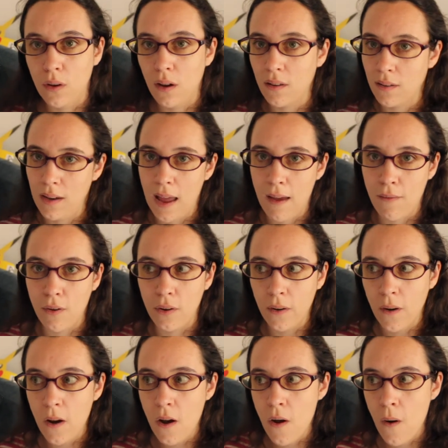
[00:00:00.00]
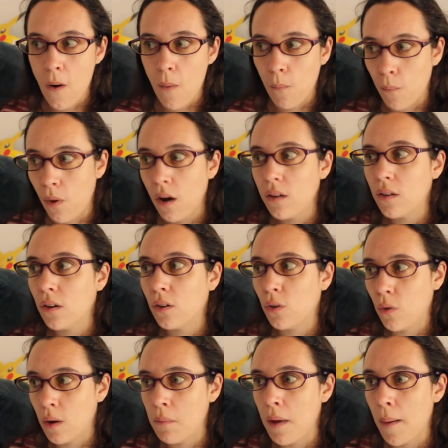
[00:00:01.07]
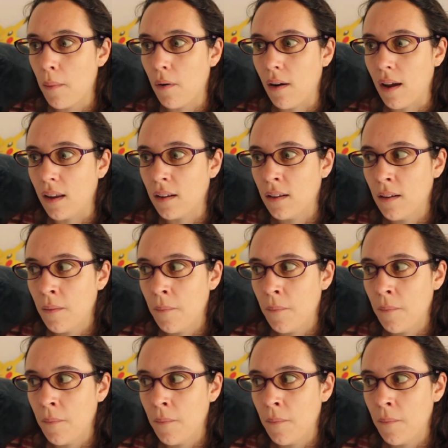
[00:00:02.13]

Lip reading: doesn't even bother to remember it.